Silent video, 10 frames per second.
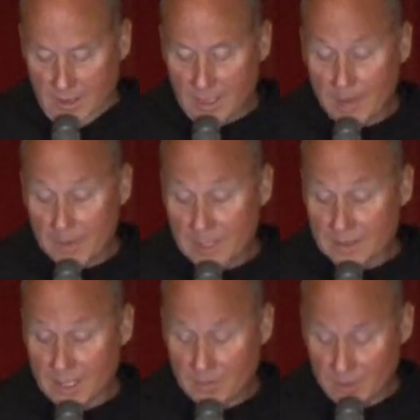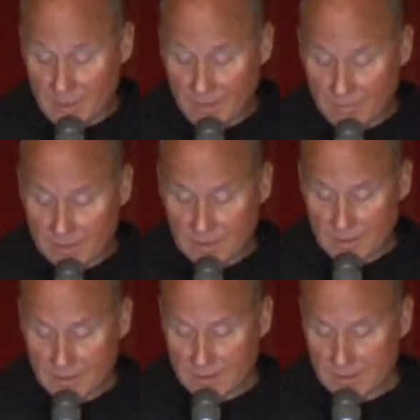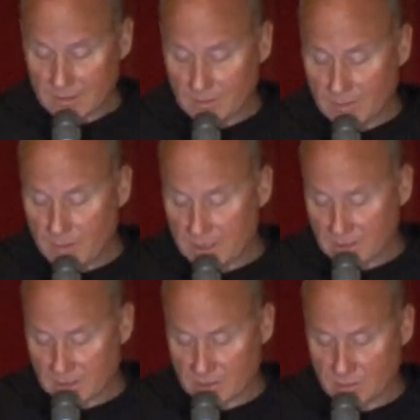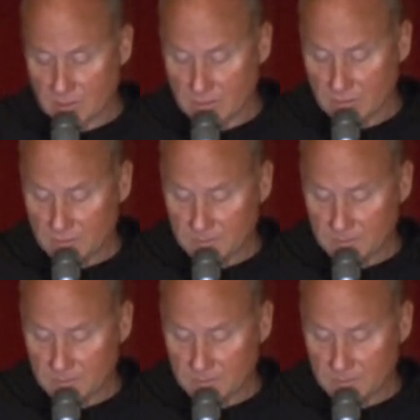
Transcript: Not because I believe it, but because it's true.